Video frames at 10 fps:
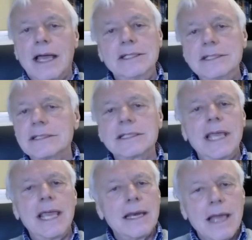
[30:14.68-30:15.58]
just
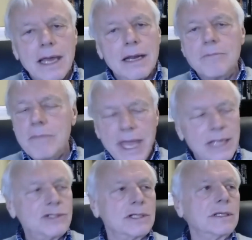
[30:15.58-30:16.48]
cannot
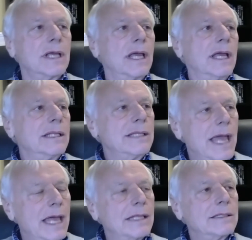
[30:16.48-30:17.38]
imagine
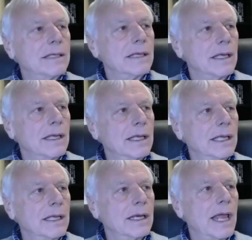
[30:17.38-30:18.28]
that
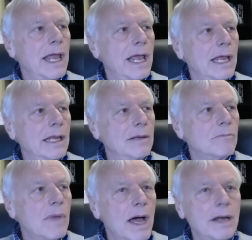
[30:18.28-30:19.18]
in a
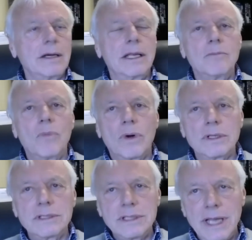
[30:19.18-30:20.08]
modern and
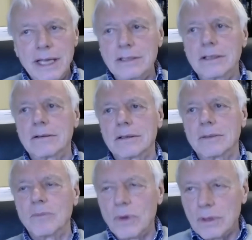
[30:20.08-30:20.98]
more technical
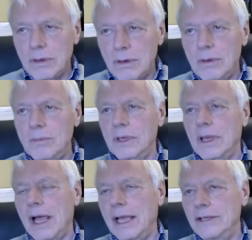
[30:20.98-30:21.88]
and more
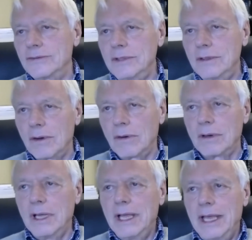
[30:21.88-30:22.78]
globalized,
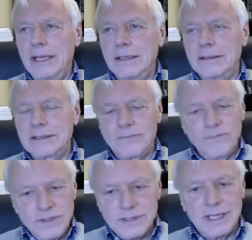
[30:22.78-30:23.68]
and
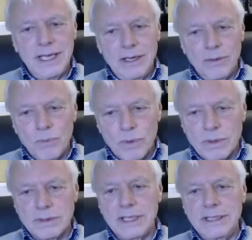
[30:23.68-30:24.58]
sophisticated
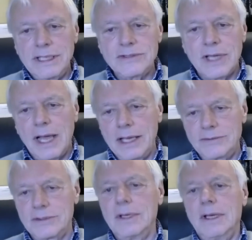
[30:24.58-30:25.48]
world that these
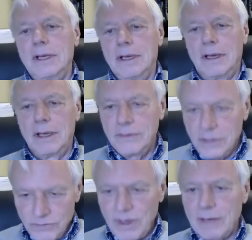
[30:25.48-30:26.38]
guys,
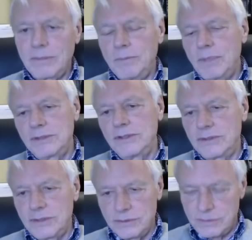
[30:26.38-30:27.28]
these family
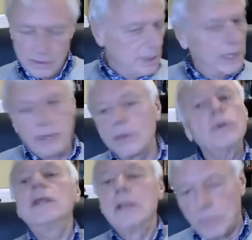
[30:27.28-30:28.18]
businesses,
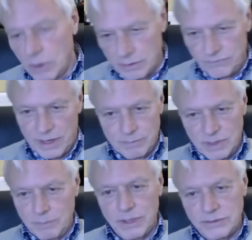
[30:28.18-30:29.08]
including the Mullah
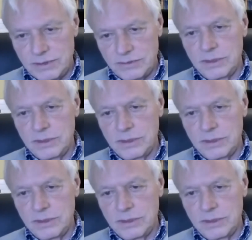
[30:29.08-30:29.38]
family business,